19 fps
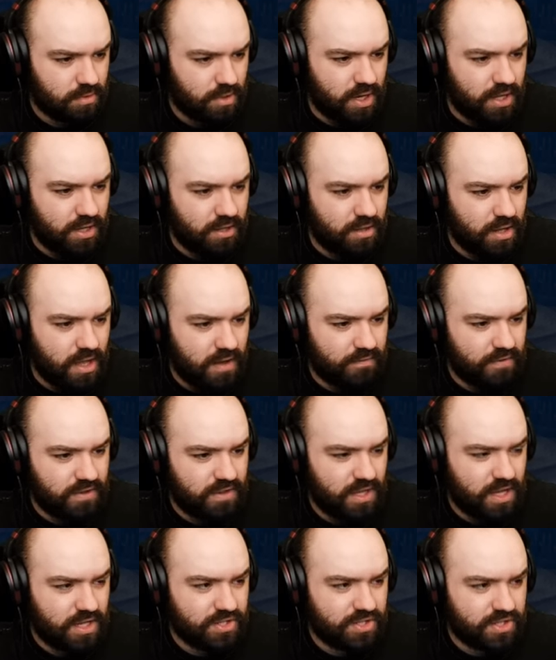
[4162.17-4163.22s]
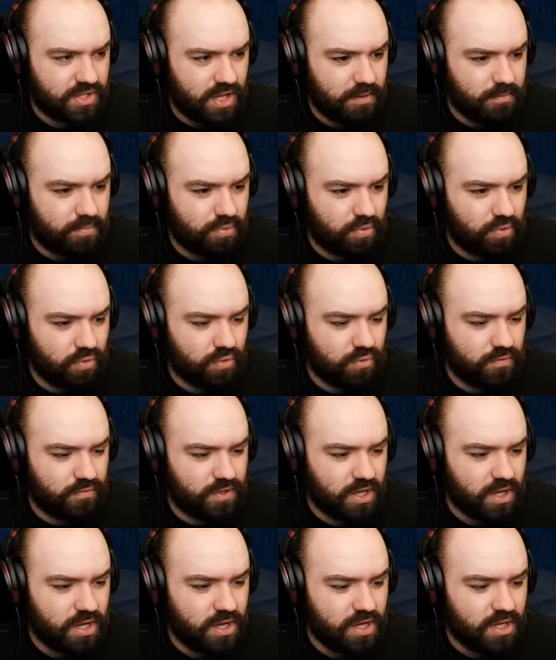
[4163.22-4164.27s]
Right, everything has
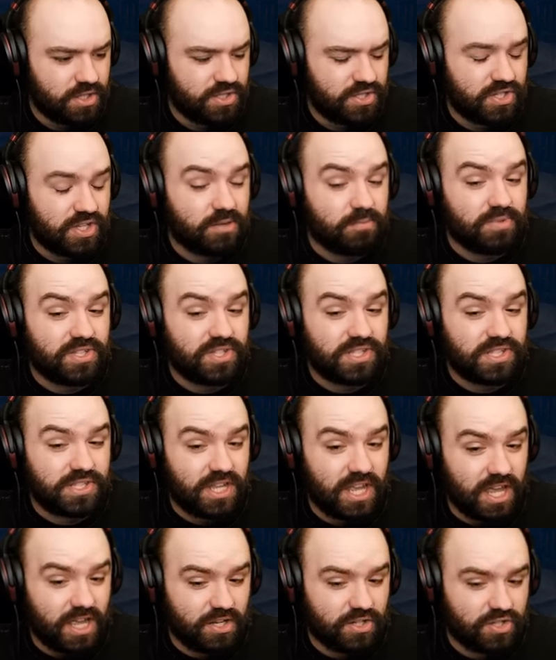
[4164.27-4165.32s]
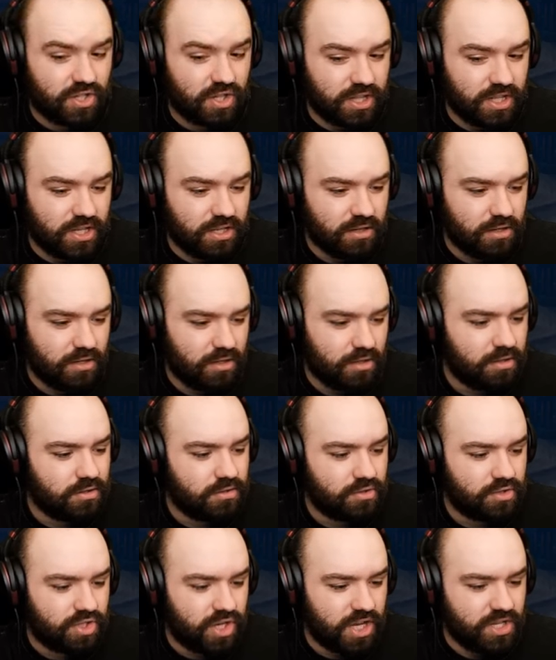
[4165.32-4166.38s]
improved substantially,
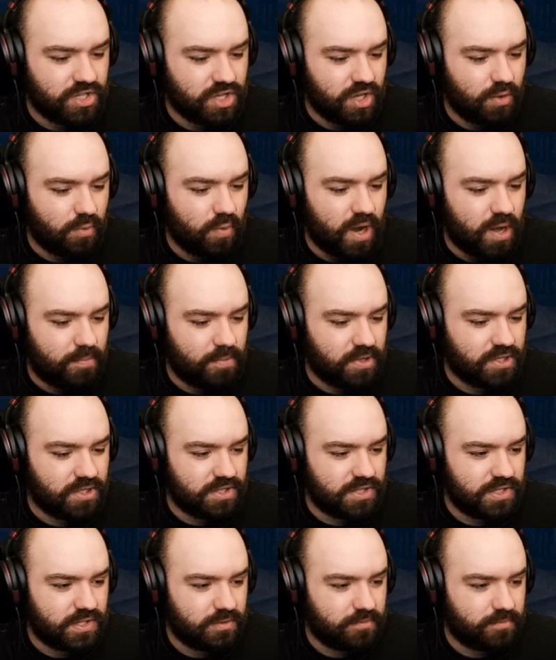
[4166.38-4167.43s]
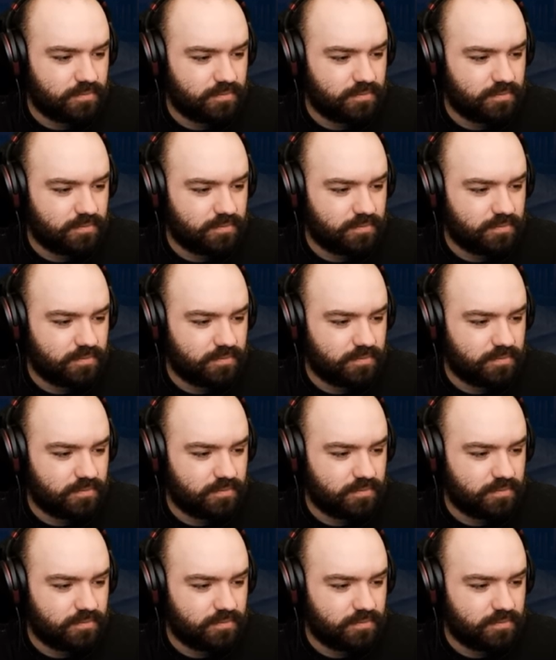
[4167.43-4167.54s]
changing weapons.